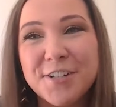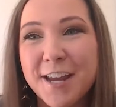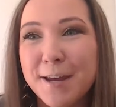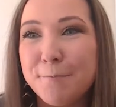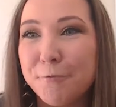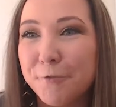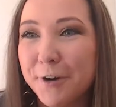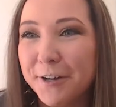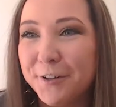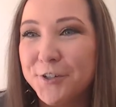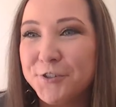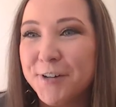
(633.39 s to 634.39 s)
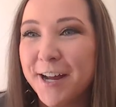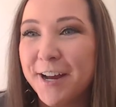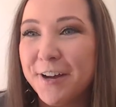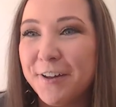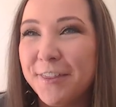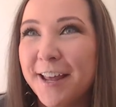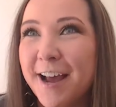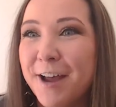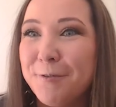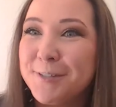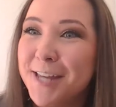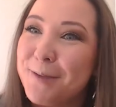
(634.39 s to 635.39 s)
a broiler trial that
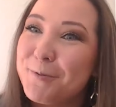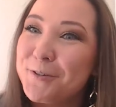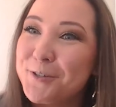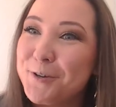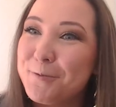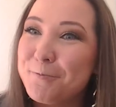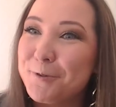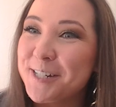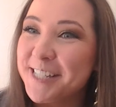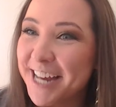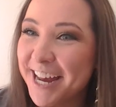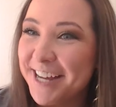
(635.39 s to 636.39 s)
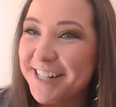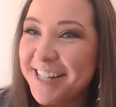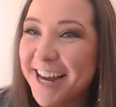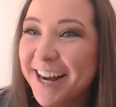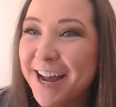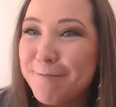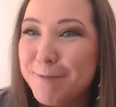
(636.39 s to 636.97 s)
I was able to present at